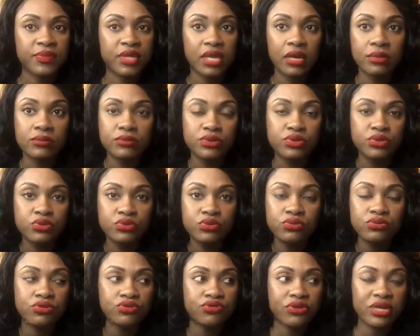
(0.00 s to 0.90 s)
come
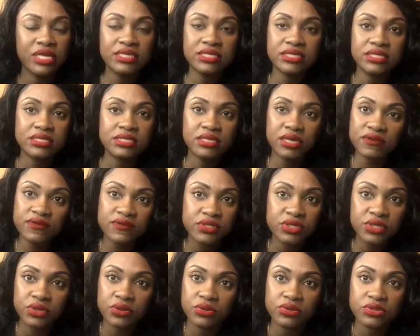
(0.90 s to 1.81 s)
do crazy stuff
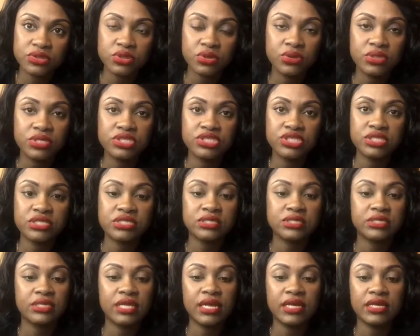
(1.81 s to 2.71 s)
to you. So it's
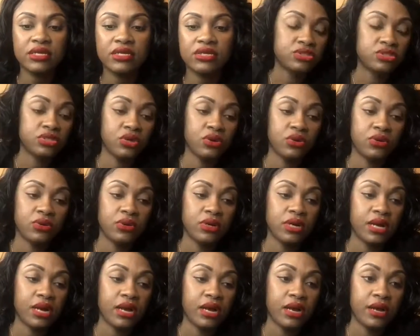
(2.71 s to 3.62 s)
just like, so